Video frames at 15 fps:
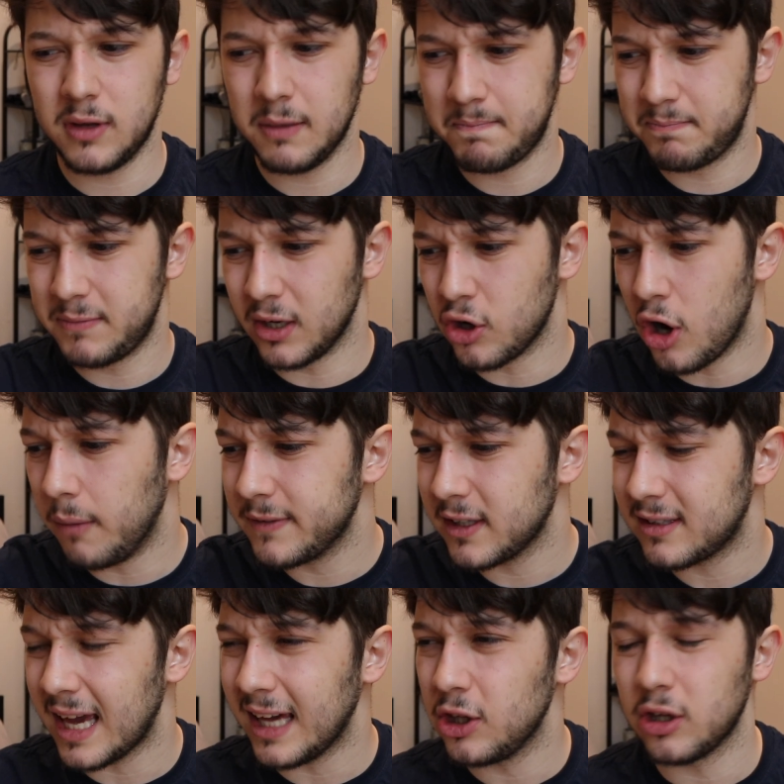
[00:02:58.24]
the
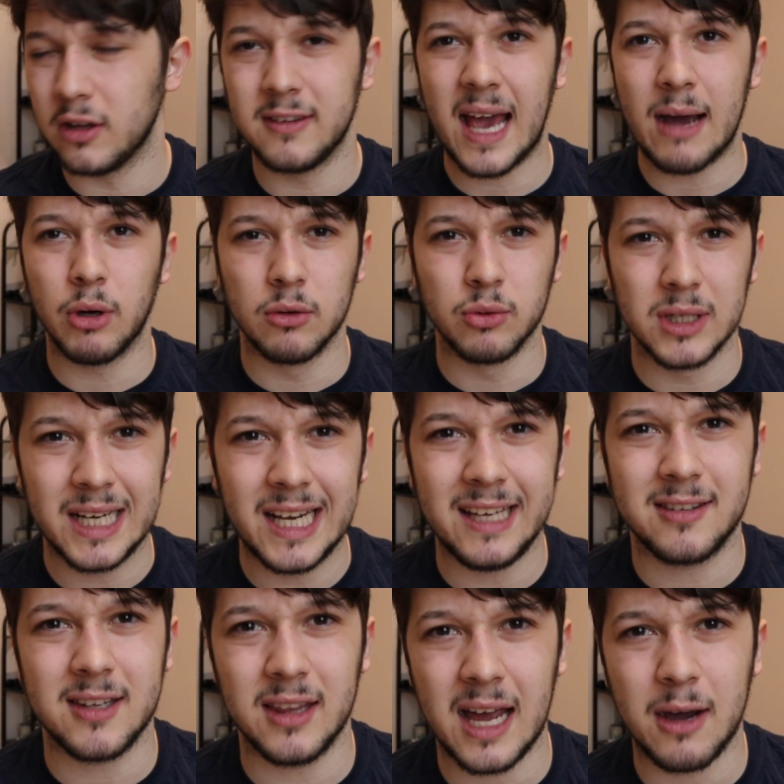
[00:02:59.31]
conversations that were
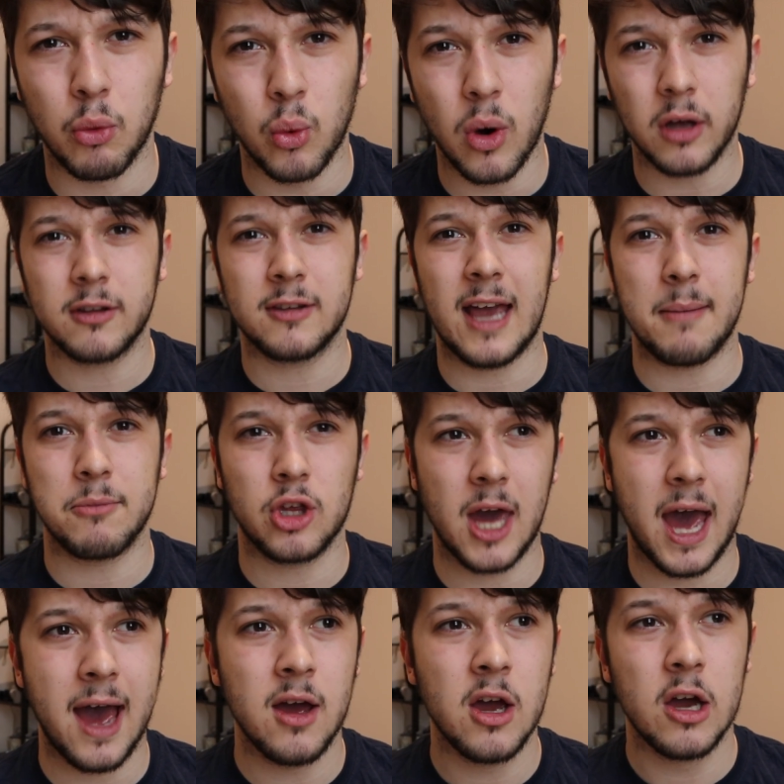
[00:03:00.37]
released in that WhatsApp
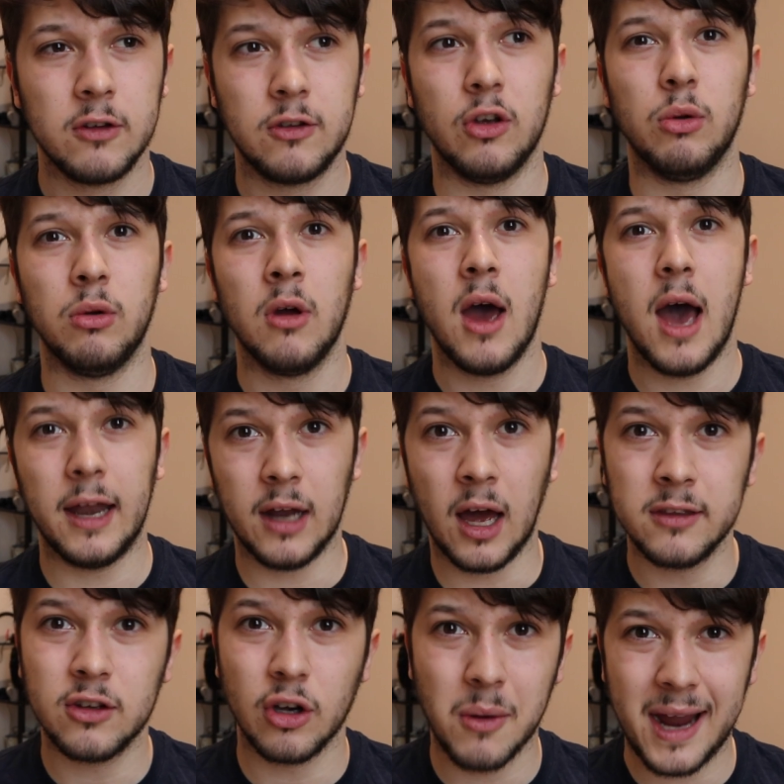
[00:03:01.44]
chat to an
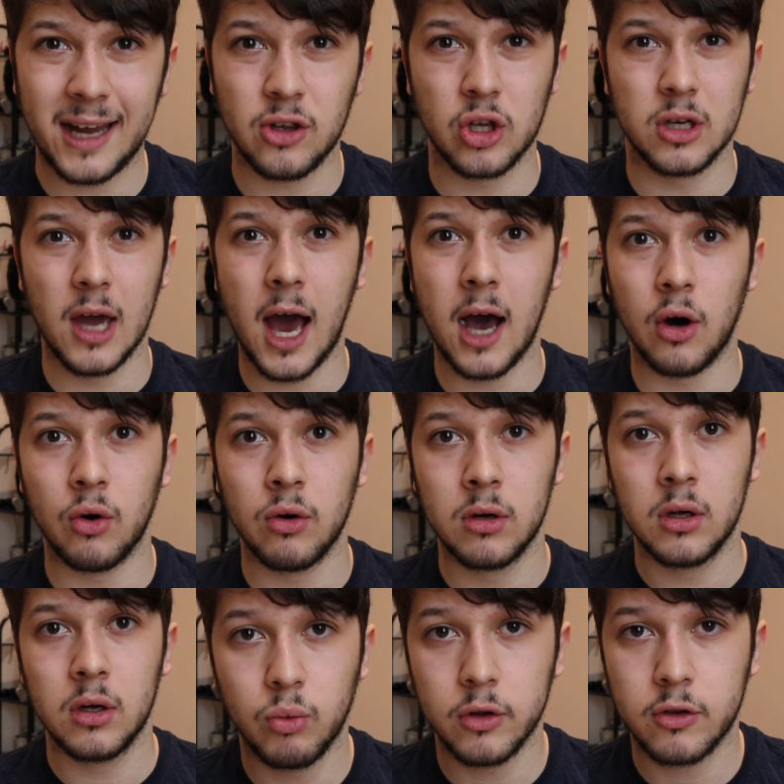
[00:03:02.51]
underage girl
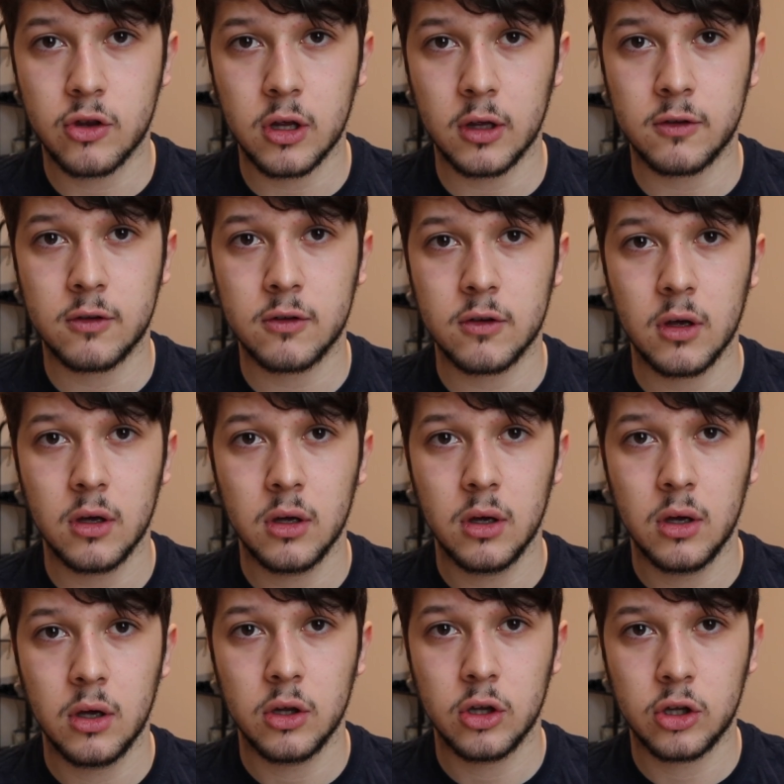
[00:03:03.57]
was just
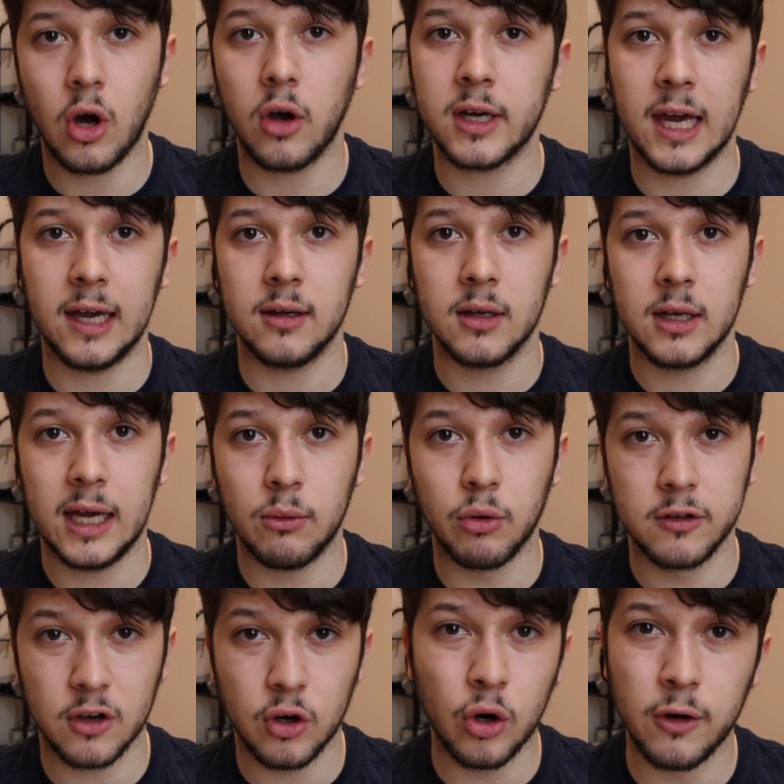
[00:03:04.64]
shocking. It
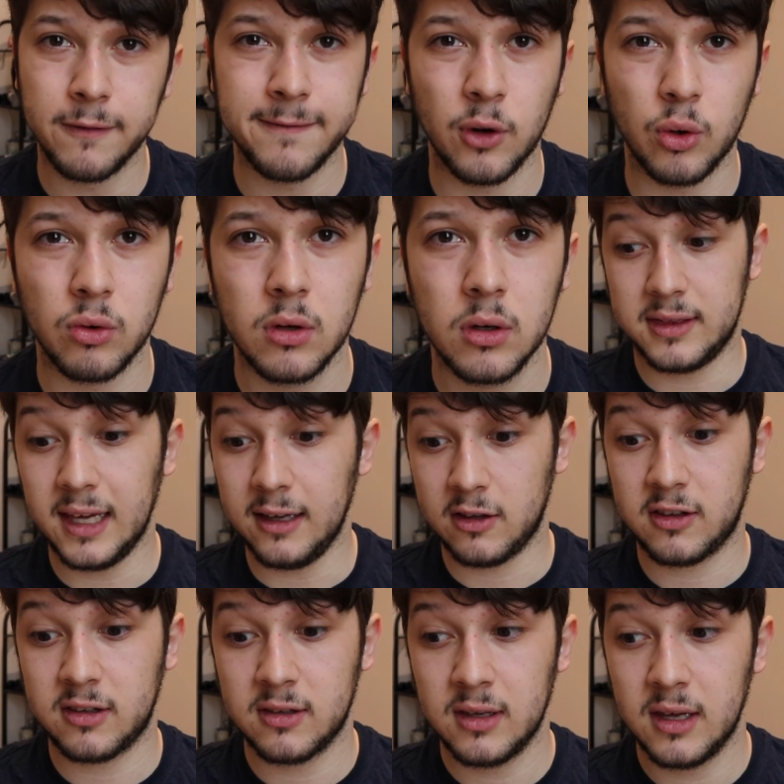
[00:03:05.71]
was awful.
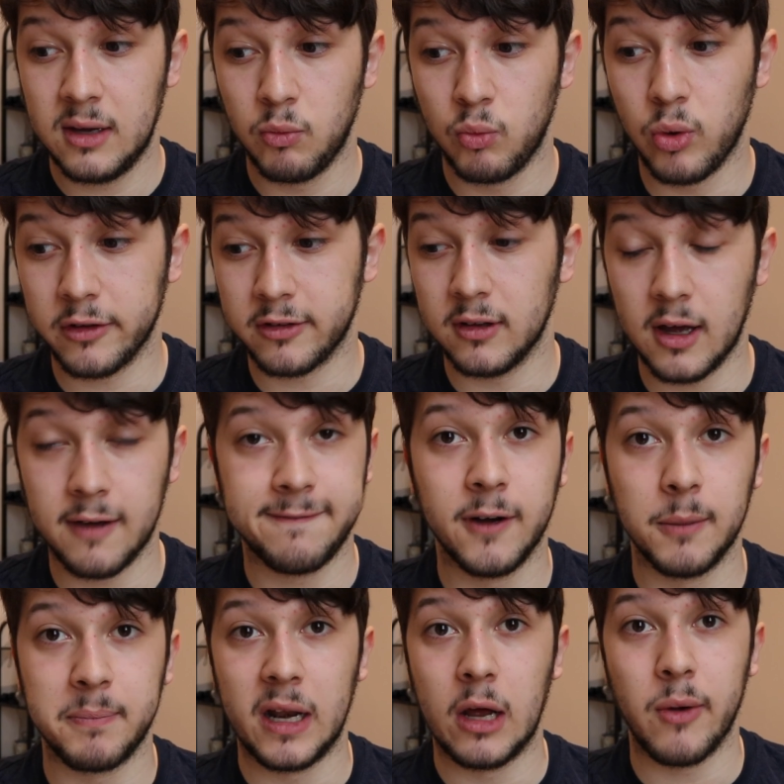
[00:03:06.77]
This wasn't a
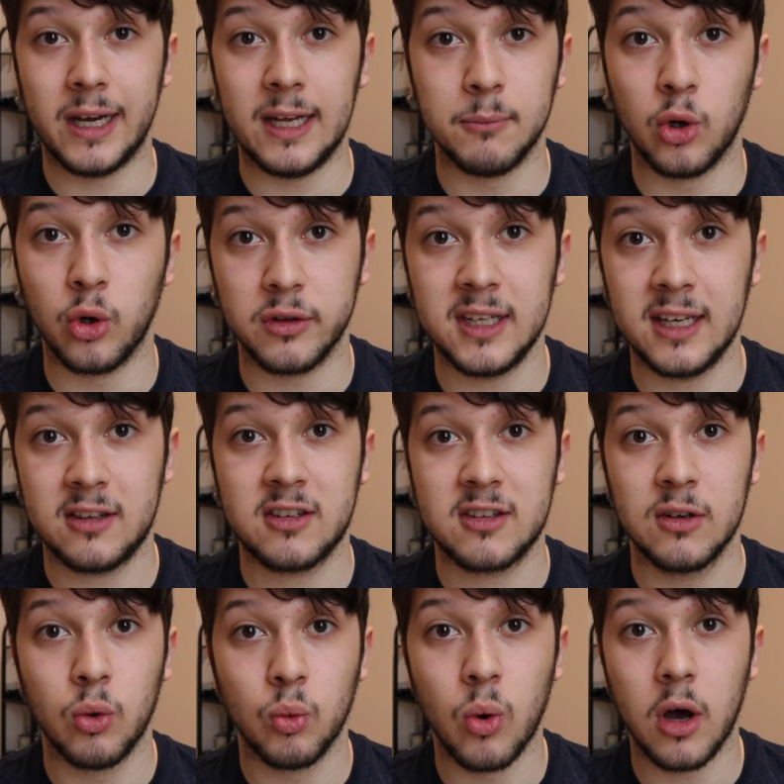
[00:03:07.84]
footballer anymore.
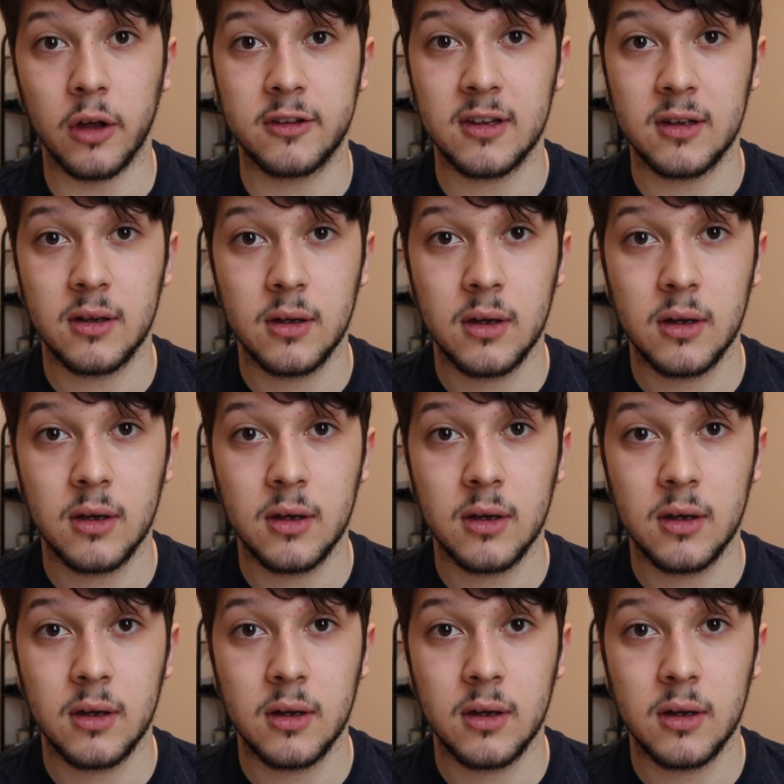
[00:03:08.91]
This was,